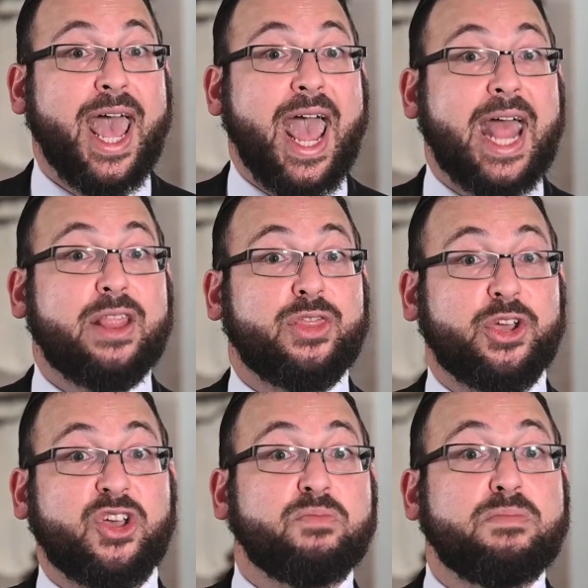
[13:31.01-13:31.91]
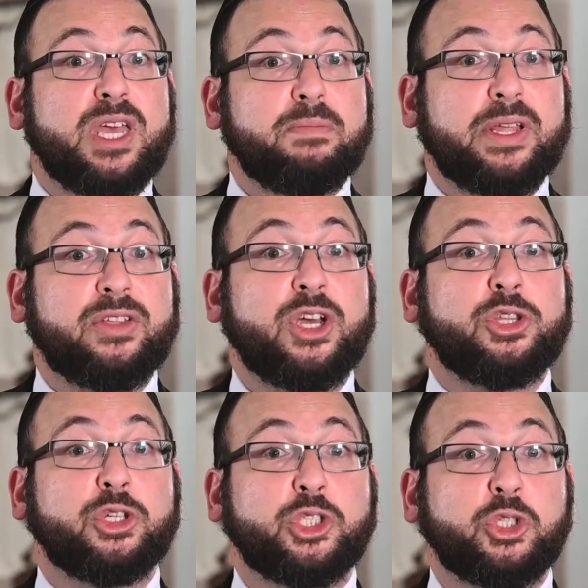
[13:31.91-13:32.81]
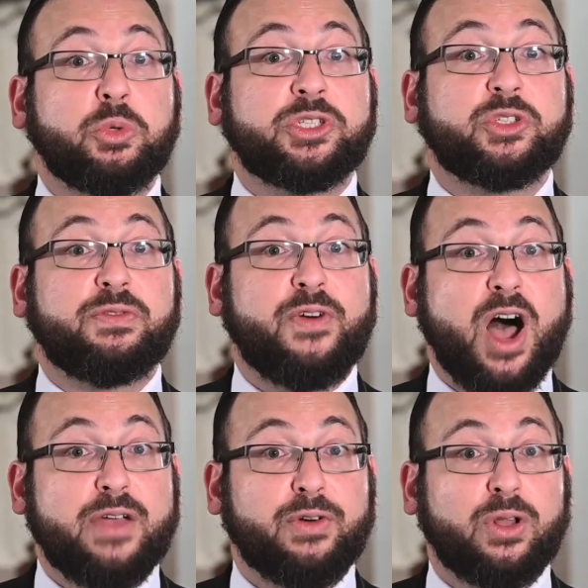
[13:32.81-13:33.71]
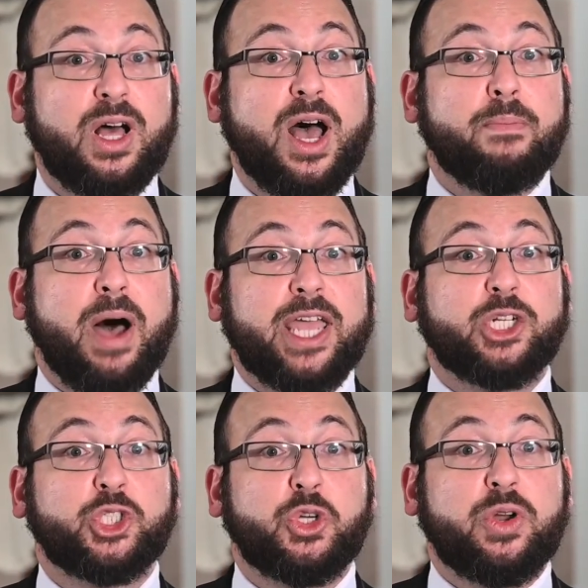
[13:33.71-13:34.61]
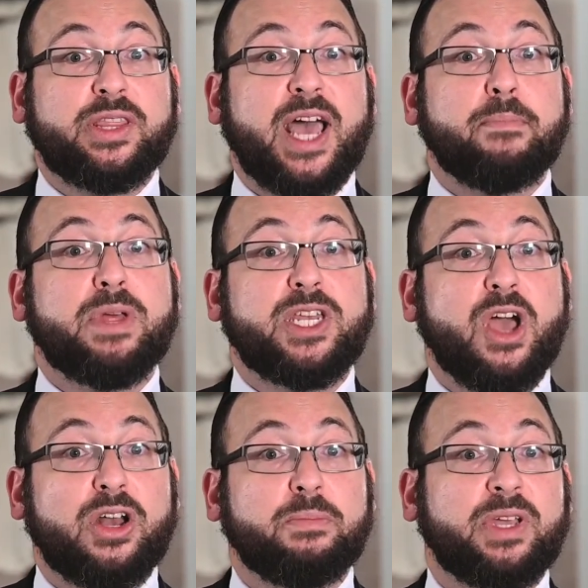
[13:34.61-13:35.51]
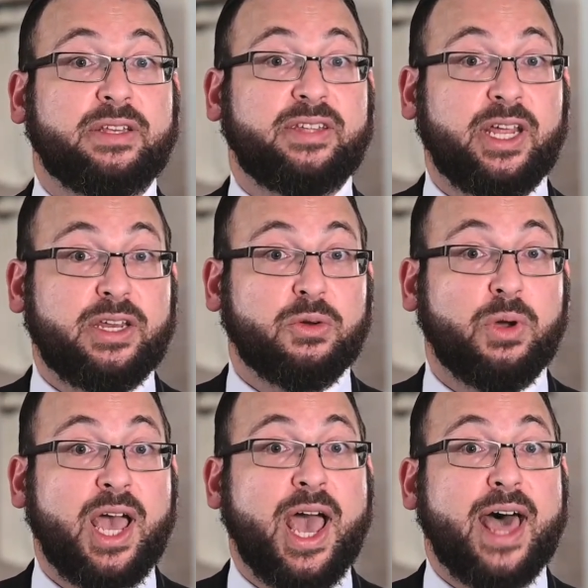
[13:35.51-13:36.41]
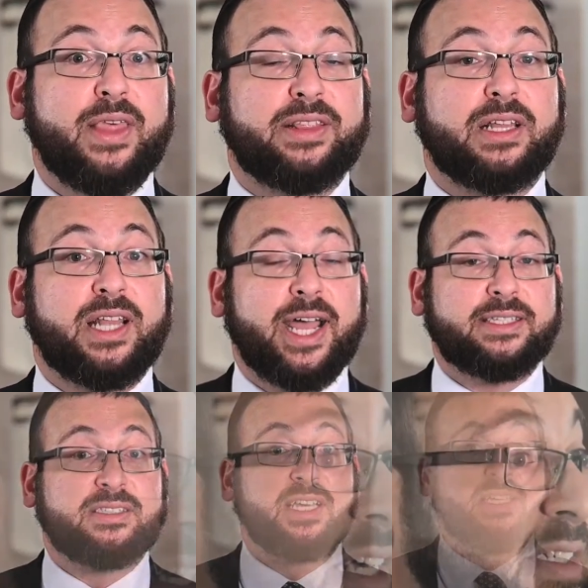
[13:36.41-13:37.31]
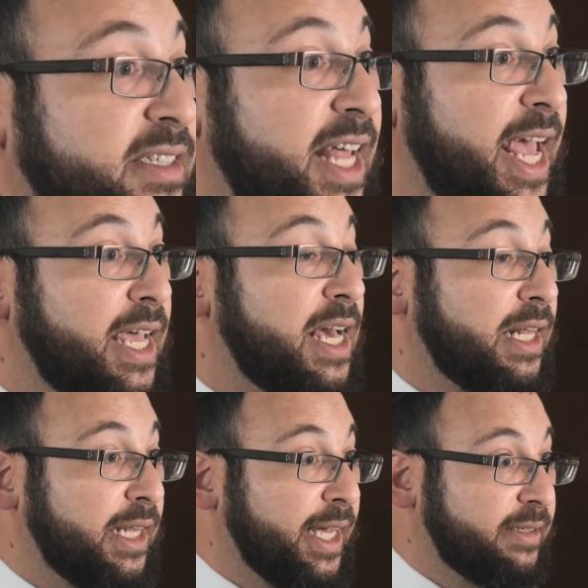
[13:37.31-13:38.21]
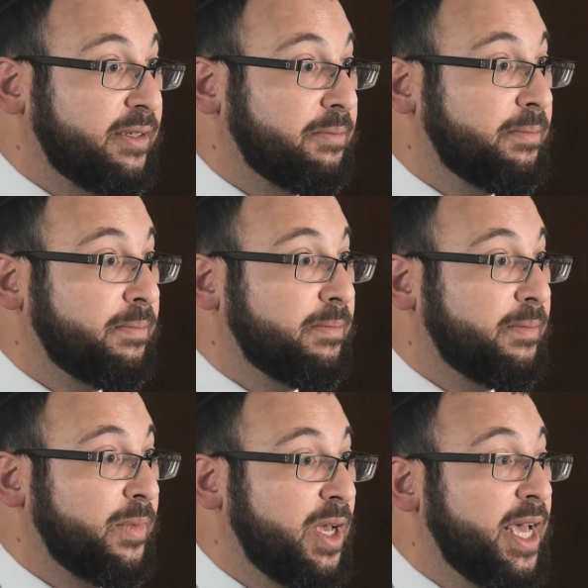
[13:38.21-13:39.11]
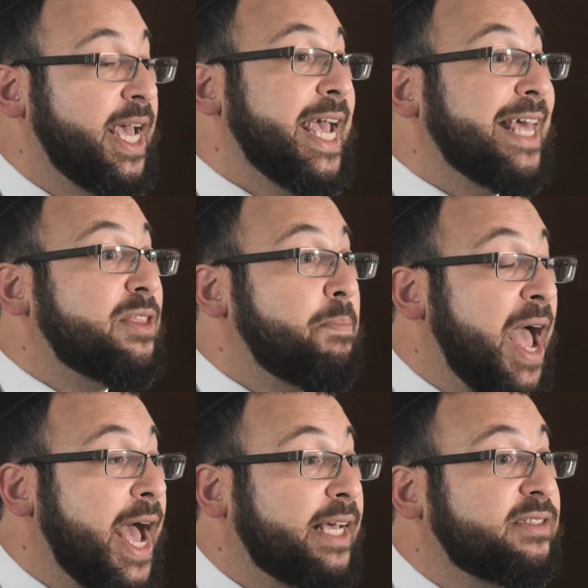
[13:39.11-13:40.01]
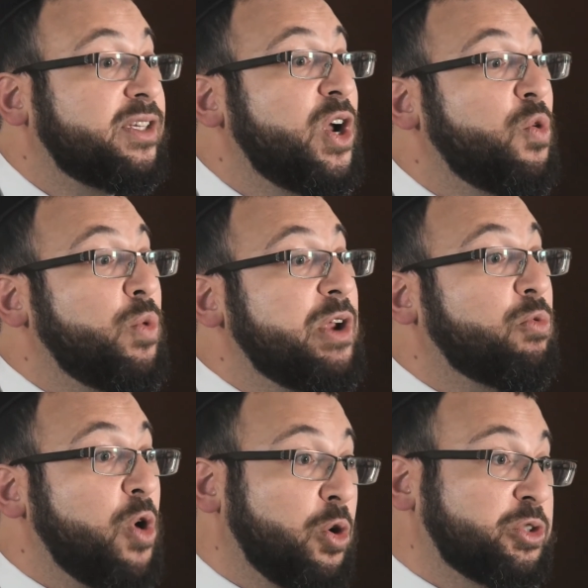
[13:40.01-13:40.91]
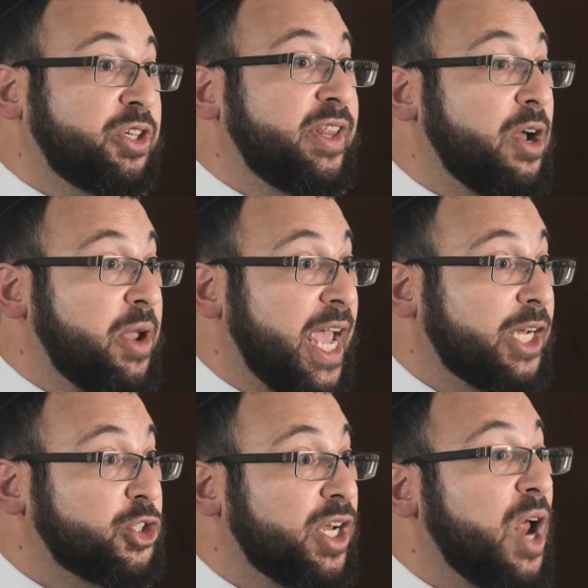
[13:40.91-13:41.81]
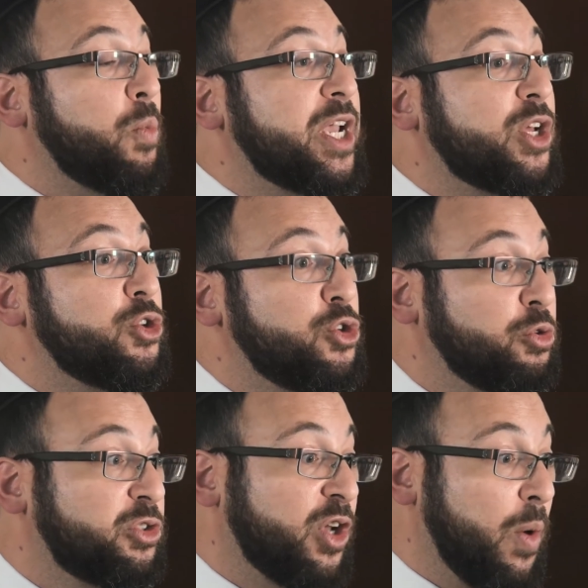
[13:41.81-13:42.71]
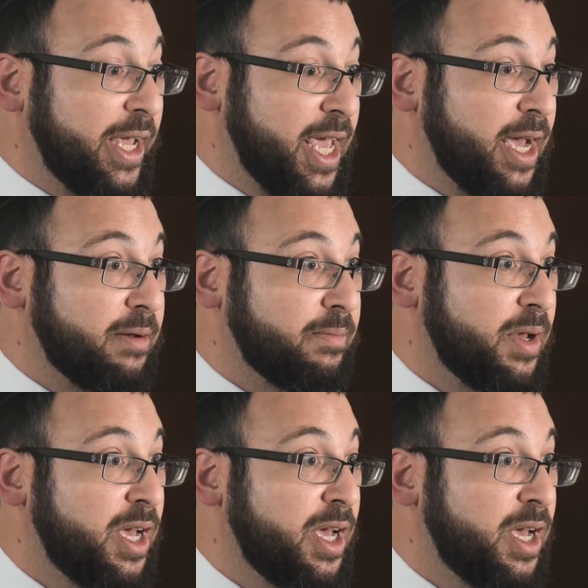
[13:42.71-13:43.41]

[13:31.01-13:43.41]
and the commitment to Jewish survival by ensuring that minyanim continue and that the lights stay lit. In the past, we rose to the occasion, and we can do so again.